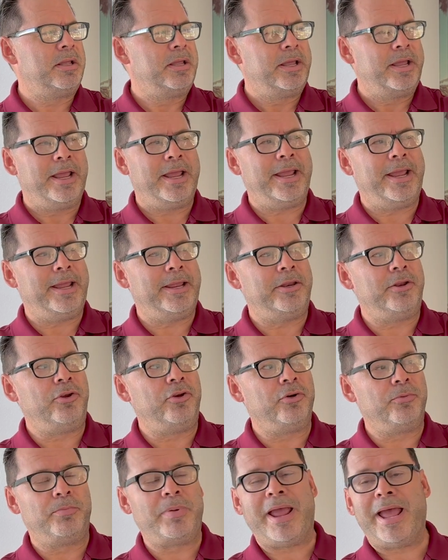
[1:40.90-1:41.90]
And
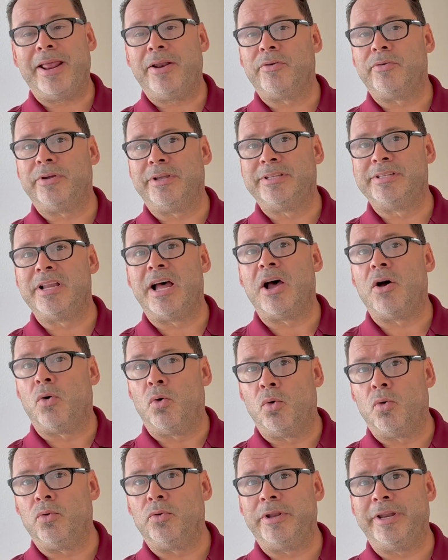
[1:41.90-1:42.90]
your panel is not
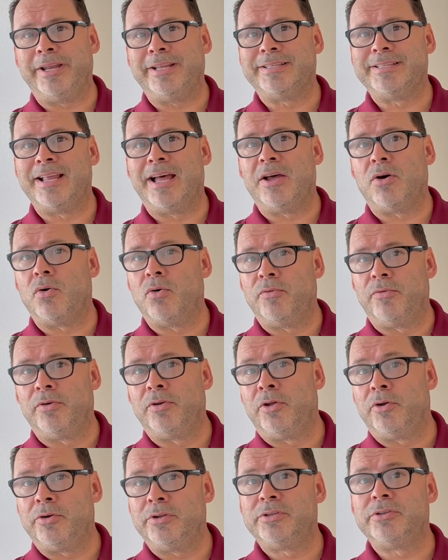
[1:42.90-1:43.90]
old and it's not
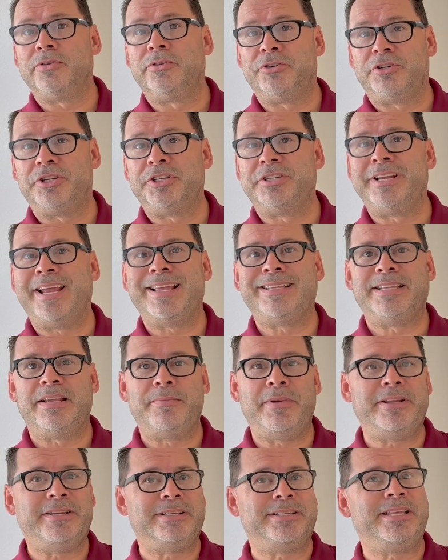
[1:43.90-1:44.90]
overloaded, so there's a chance they
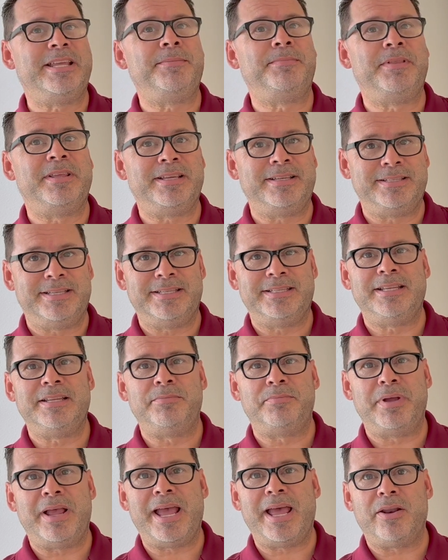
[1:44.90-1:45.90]
may just keep the existing
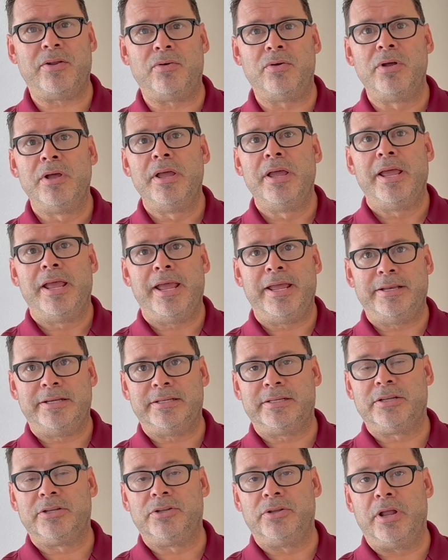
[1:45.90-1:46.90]
panel and
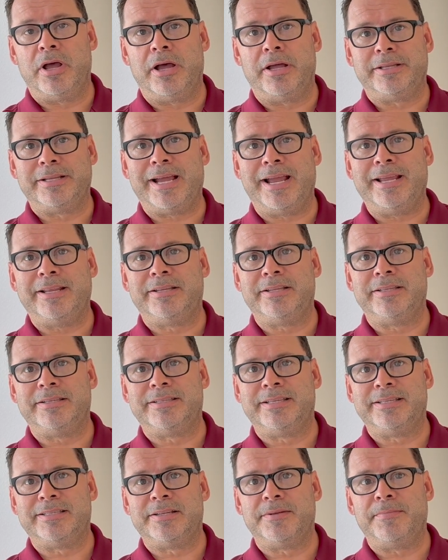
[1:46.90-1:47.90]
just tie into the
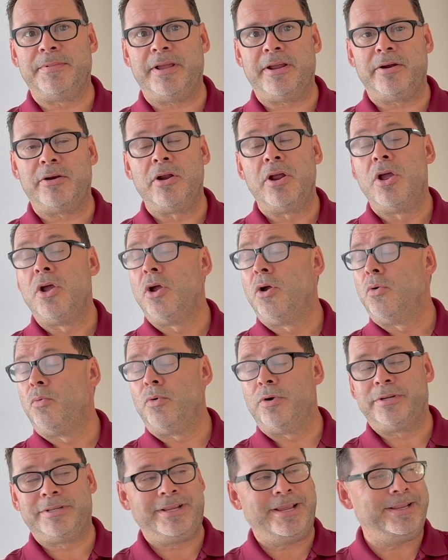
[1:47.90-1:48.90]
system there.
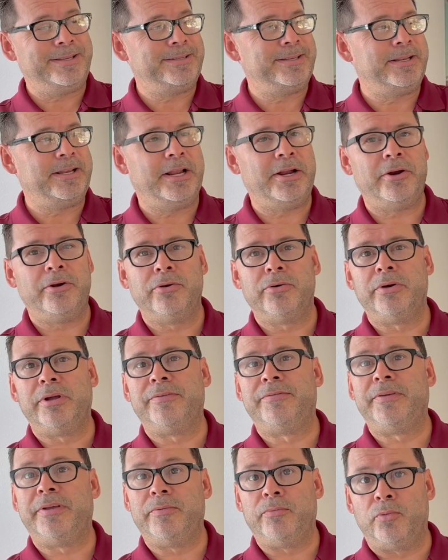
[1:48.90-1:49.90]
Worst case scenario,
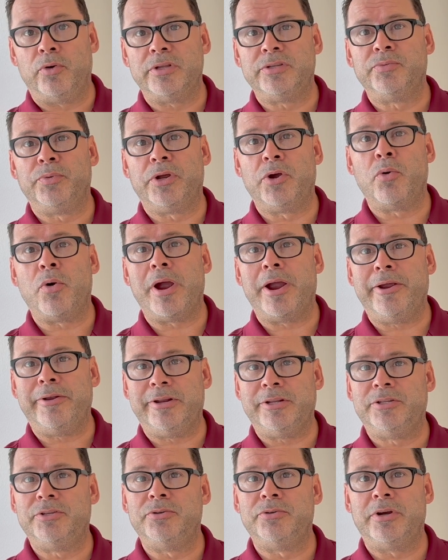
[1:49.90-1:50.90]
if it was requiring a
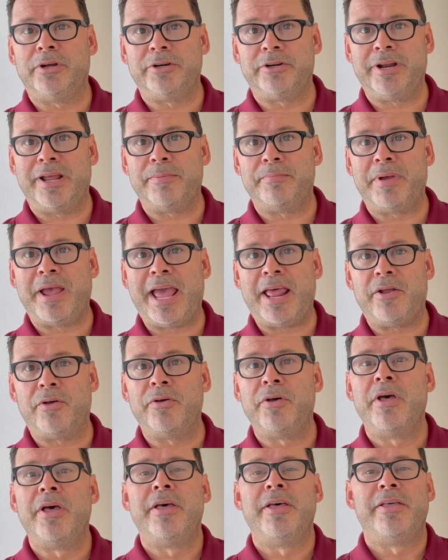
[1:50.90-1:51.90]
200 amp panel,
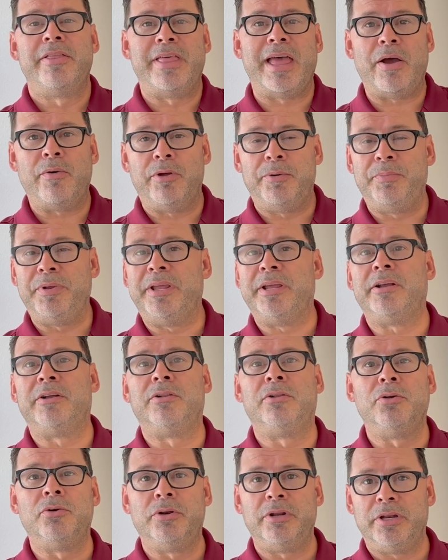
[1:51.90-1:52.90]
that would be
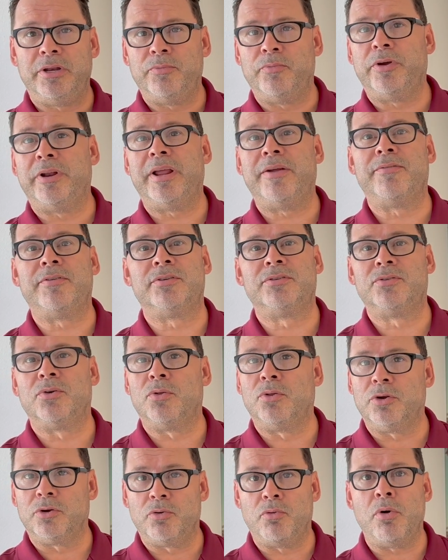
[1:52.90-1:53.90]
included in whatever
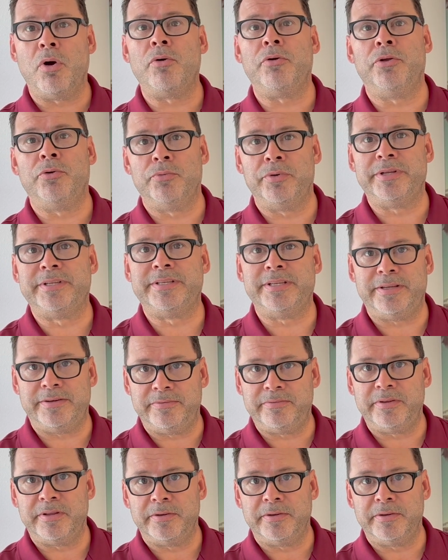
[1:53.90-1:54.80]
solar quote you received.